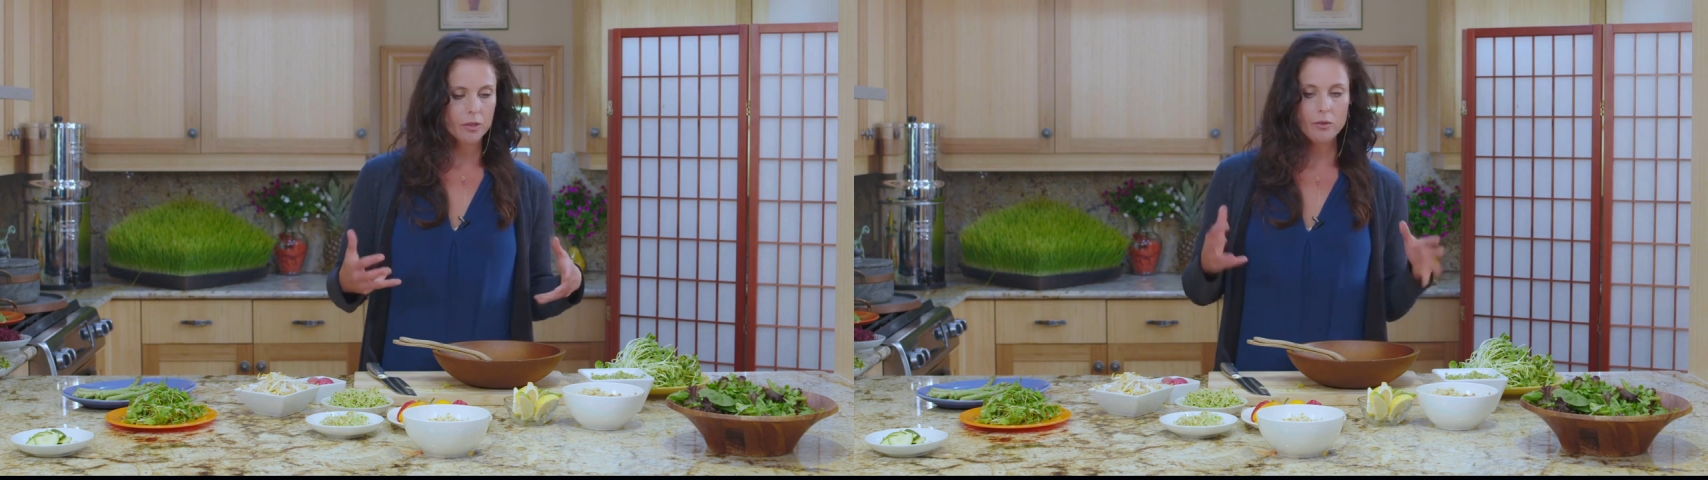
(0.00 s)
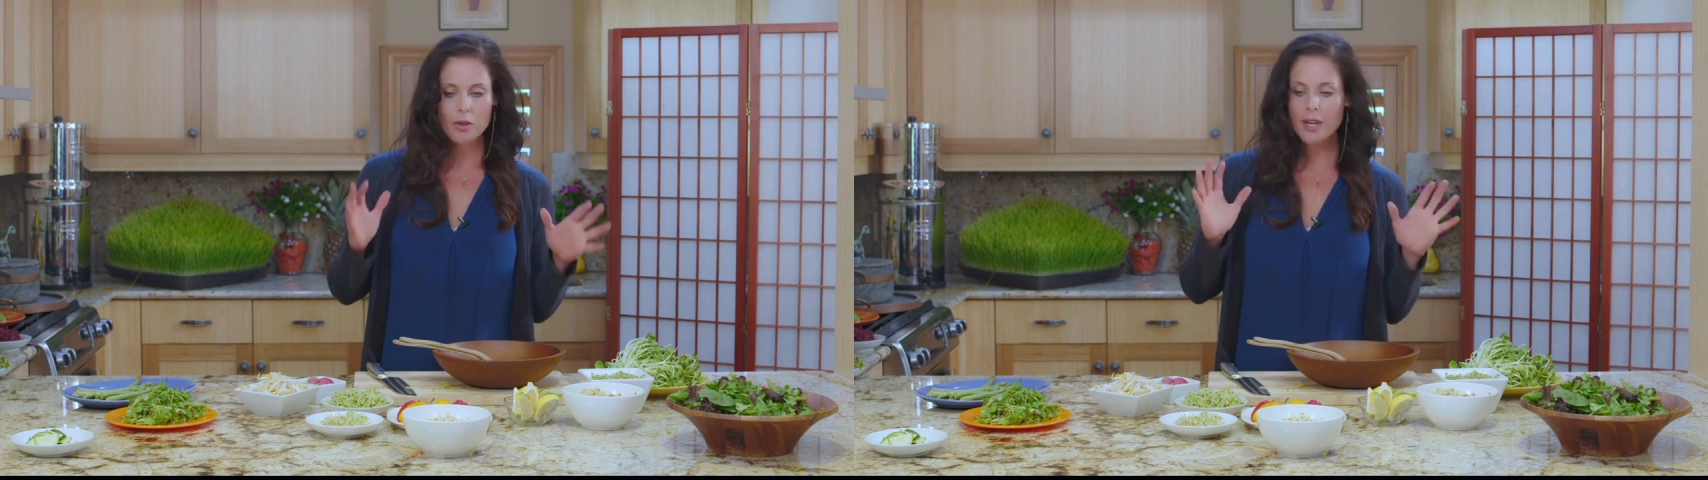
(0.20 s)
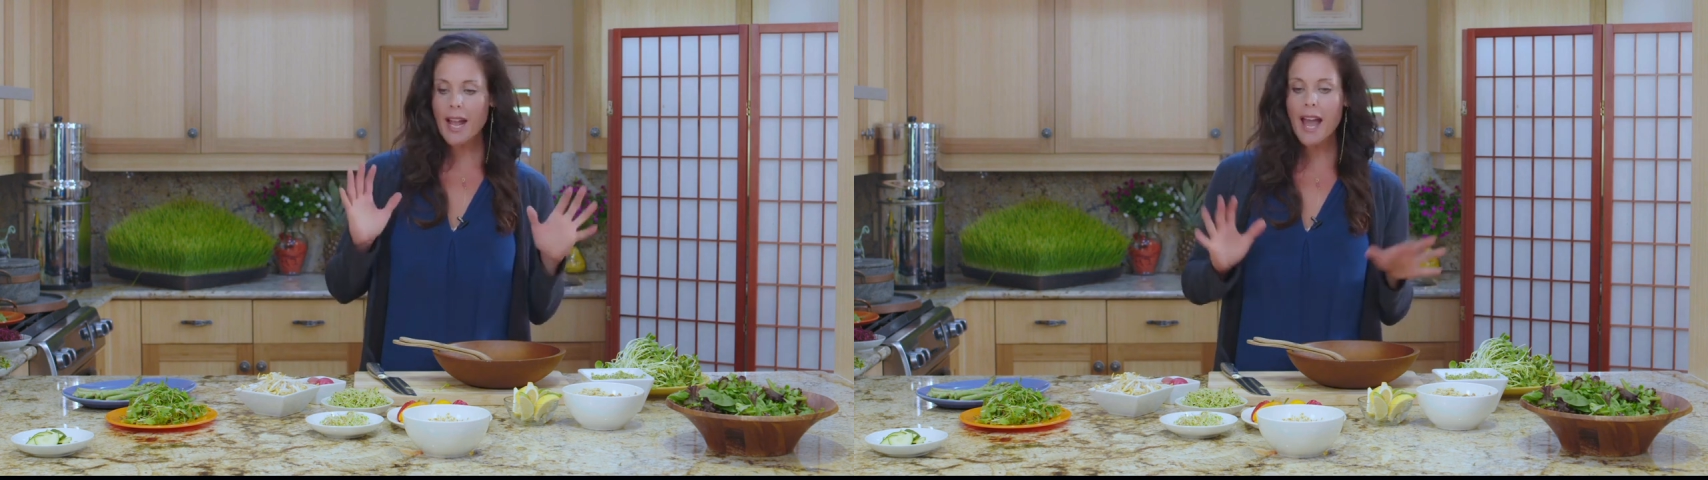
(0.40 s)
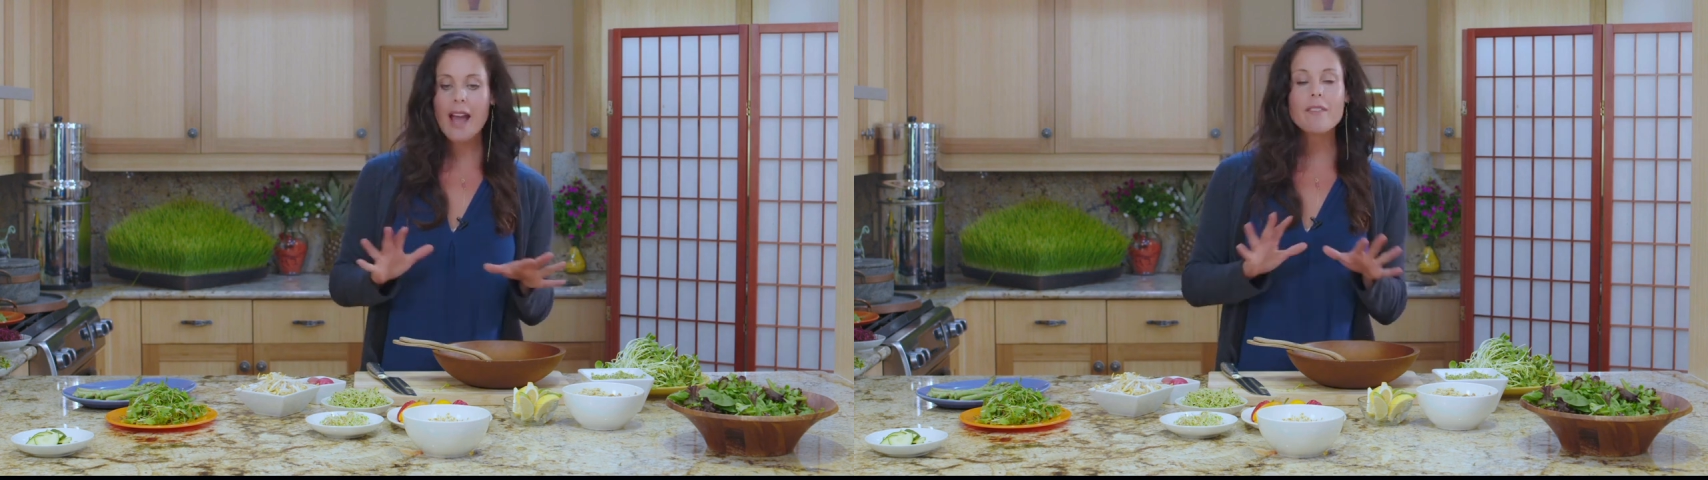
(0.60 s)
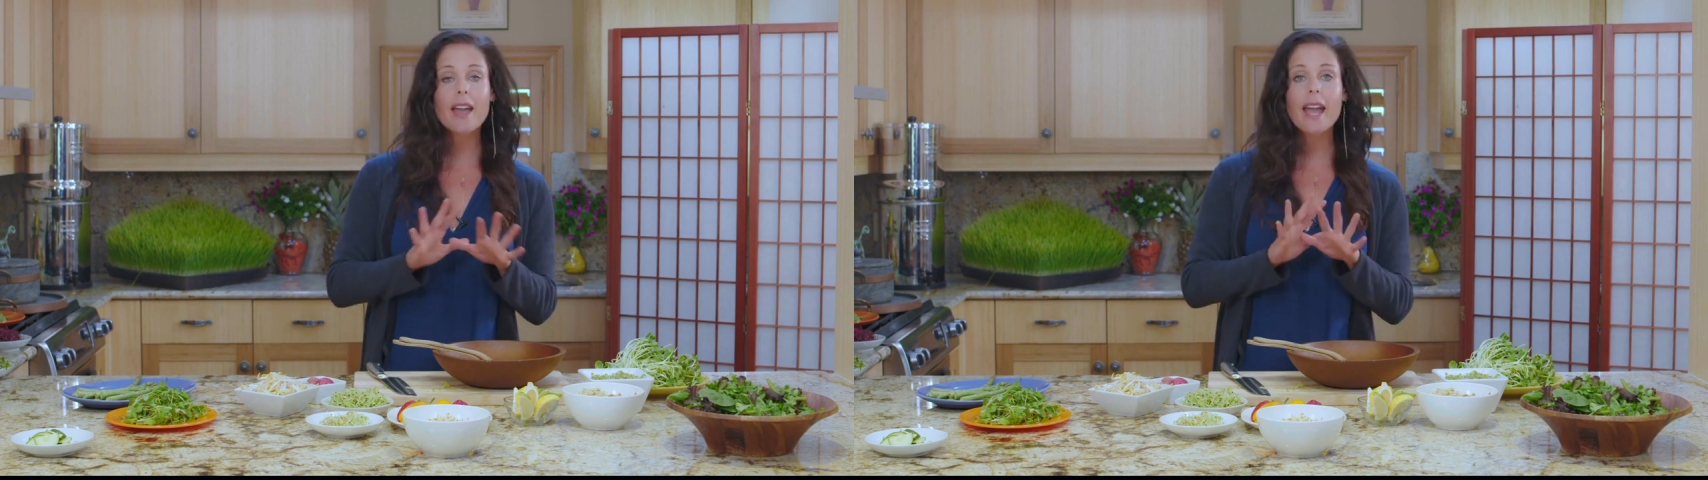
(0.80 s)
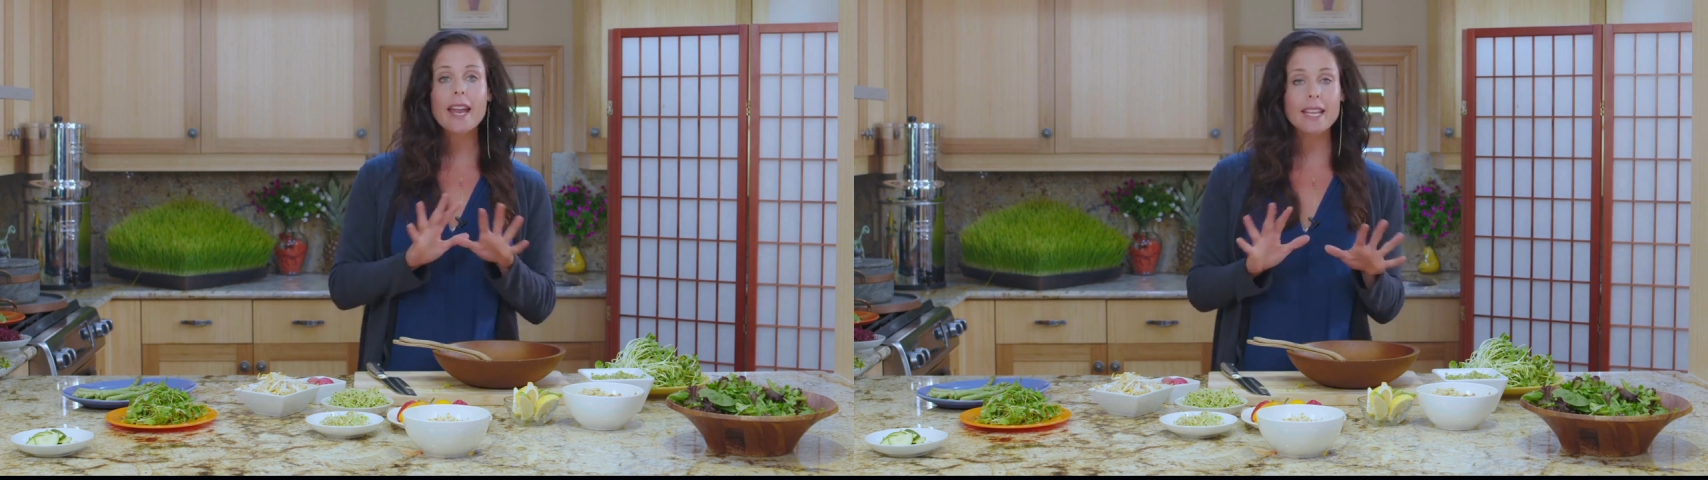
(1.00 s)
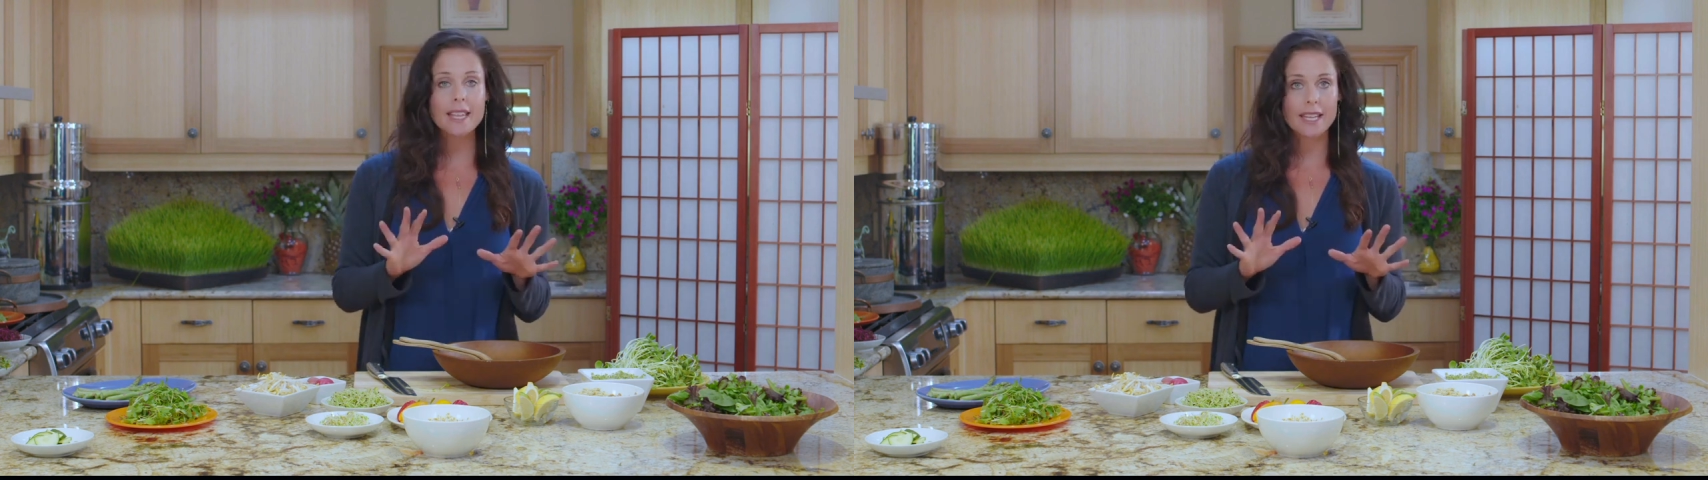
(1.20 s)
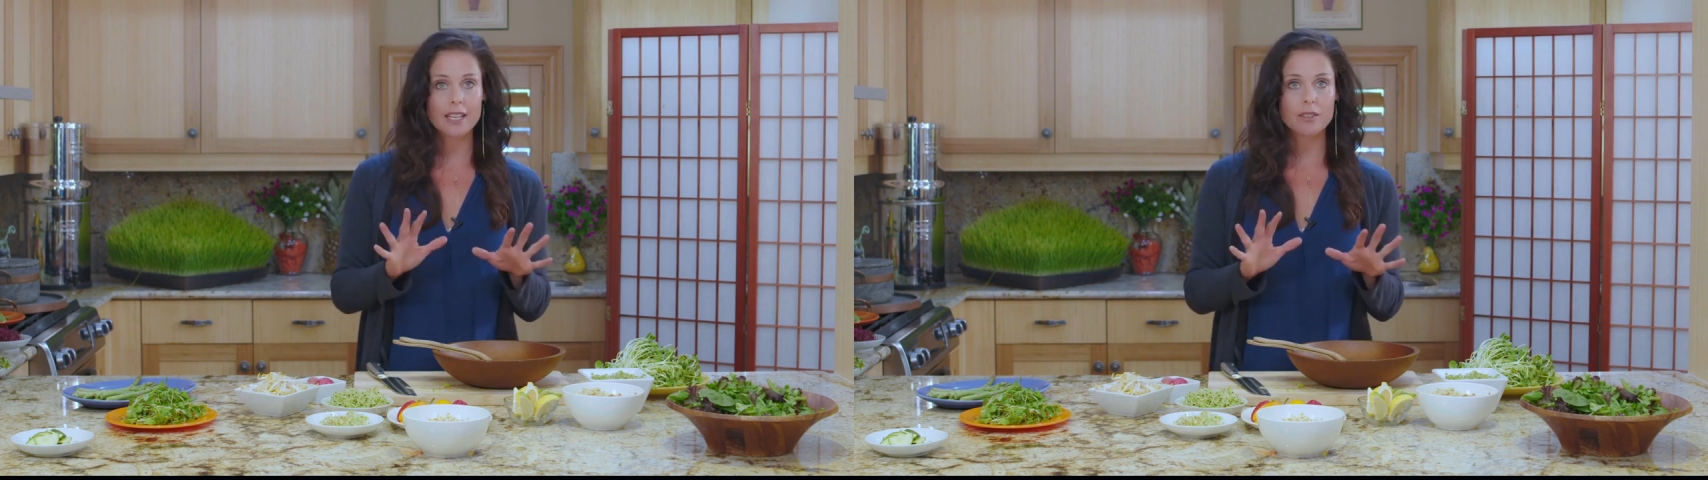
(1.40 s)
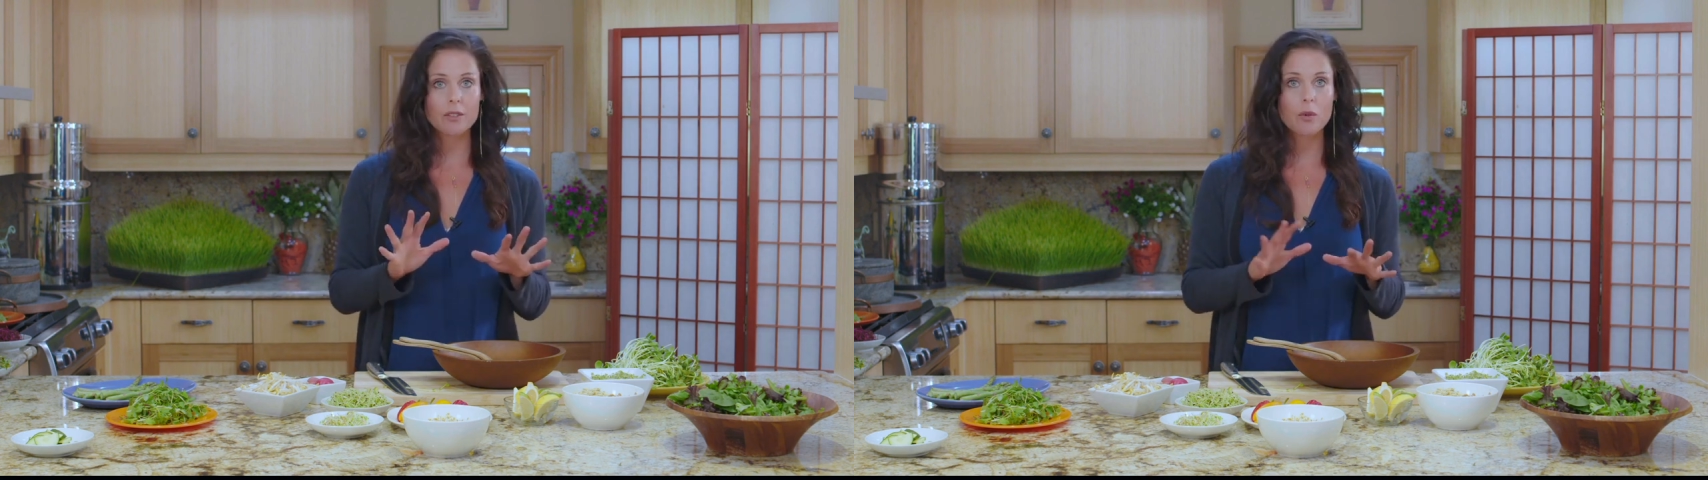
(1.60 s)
So if you're going to have anything,